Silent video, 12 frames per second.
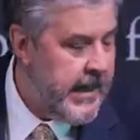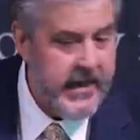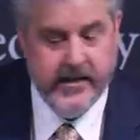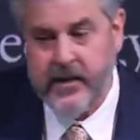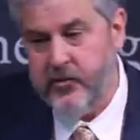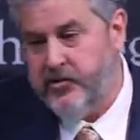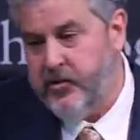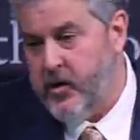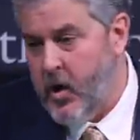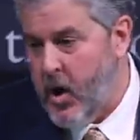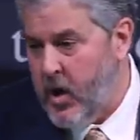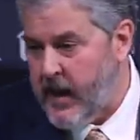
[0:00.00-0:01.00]
Now, he tells you to
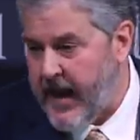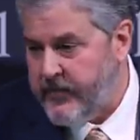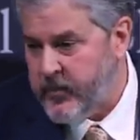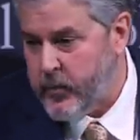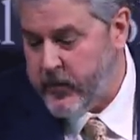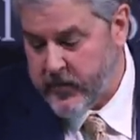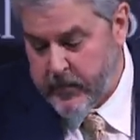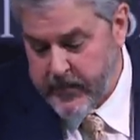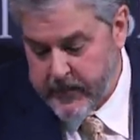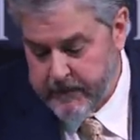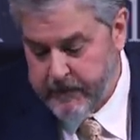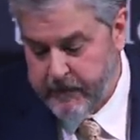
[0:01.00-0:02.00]
call afterwards,
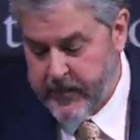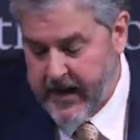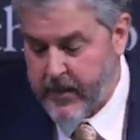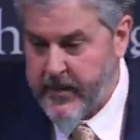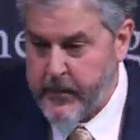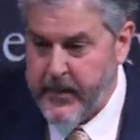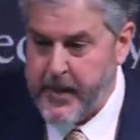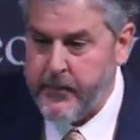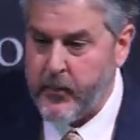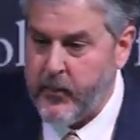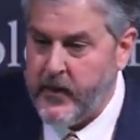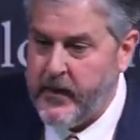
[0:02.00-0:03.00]
but how many
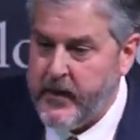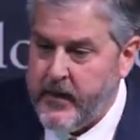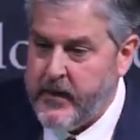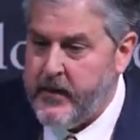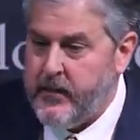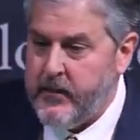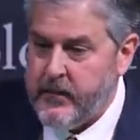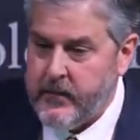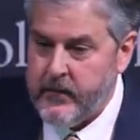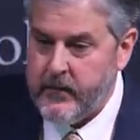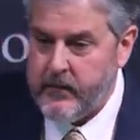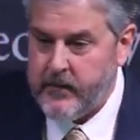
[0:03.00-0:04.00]
people
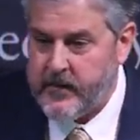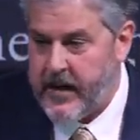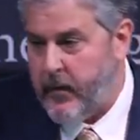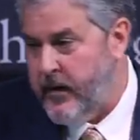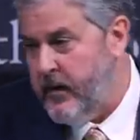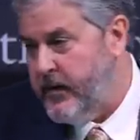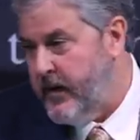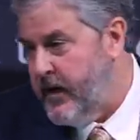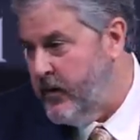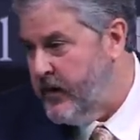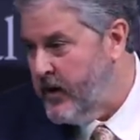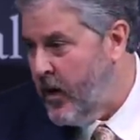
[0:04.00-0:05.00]
say, well, you
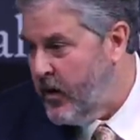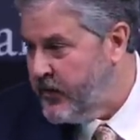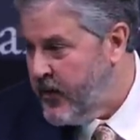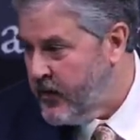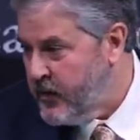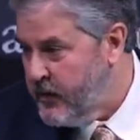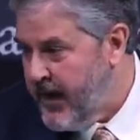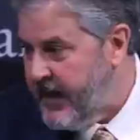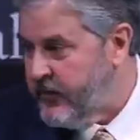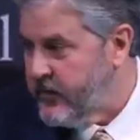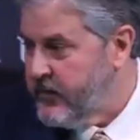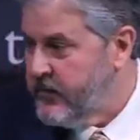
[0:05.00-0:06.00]
know, a call's not going to
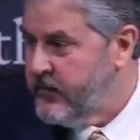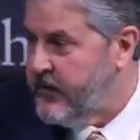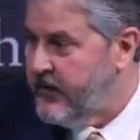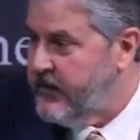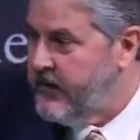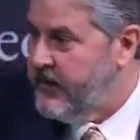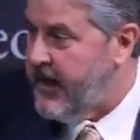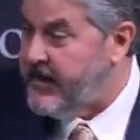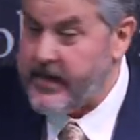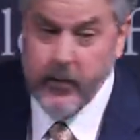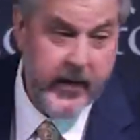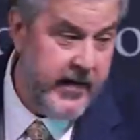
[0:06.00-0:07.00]
matter? I
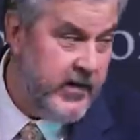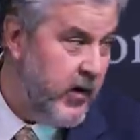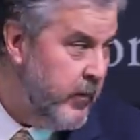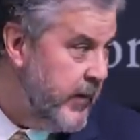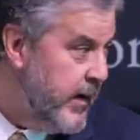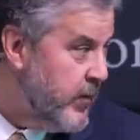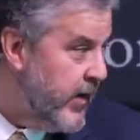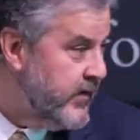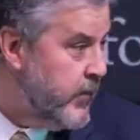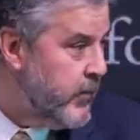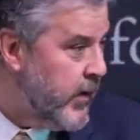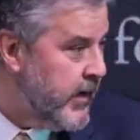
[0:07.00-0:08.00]
did what he told me. I
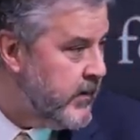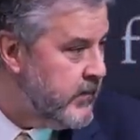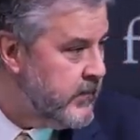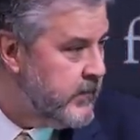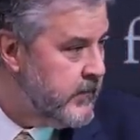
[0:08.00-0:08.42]
prayed the prayer.